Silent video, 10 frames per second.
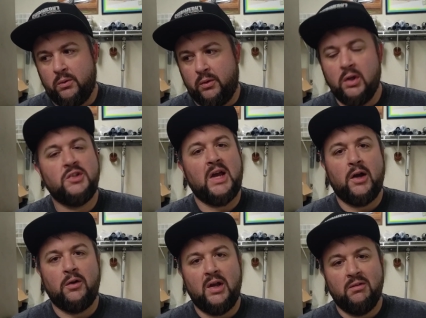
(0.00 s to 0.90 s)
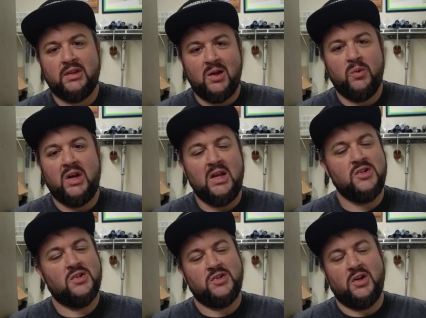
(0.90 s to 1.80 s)
We really tackle everything but
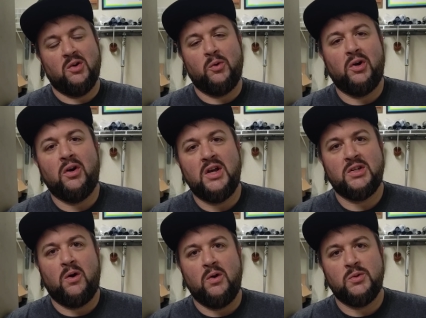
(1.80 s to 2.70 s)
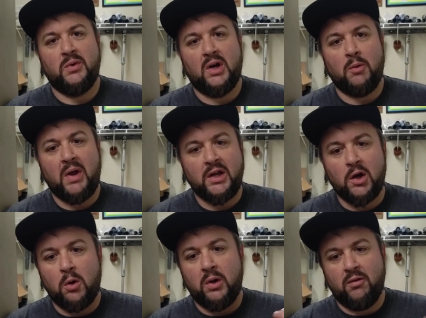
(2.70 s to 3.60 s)
engines here at Warrior Race Cars, but our main
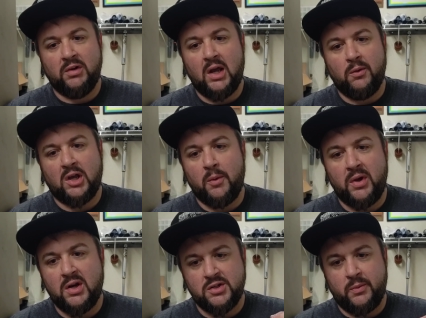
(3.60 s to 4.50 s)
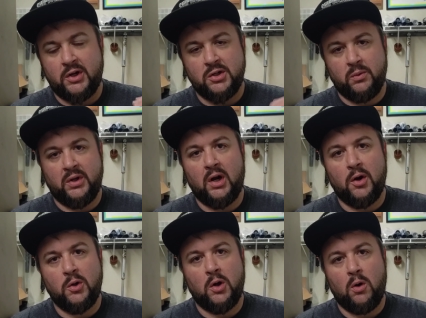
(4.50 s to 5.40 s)
goal every day we come in is to make sure we get
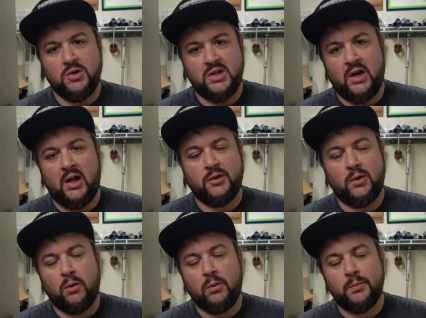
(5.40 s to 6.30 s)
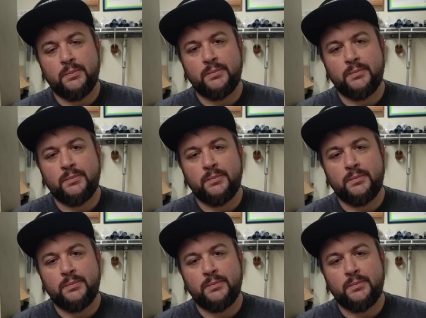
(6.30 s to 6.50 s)
our new cars in and out the door.